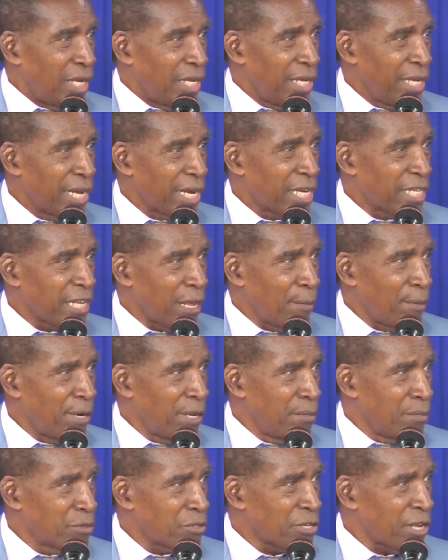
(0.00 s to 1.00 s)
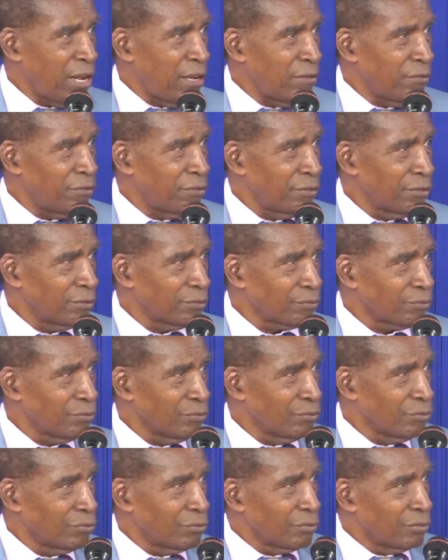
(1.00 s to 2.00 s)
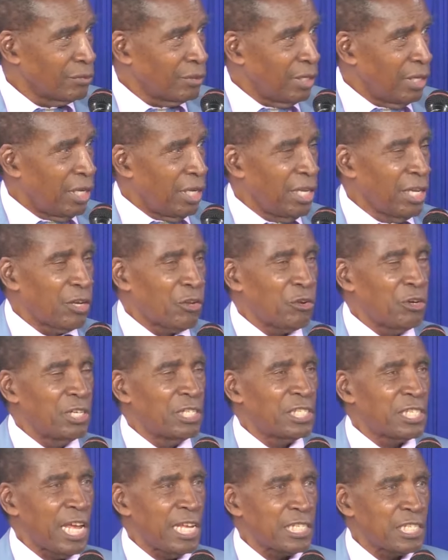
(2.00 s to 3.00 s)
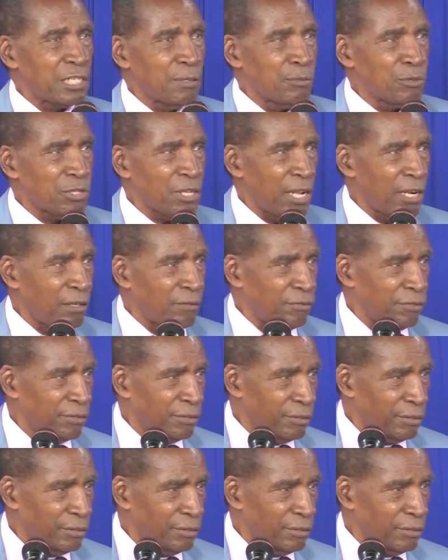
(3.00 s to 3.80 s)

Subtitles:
He examined himself. He criticized himself.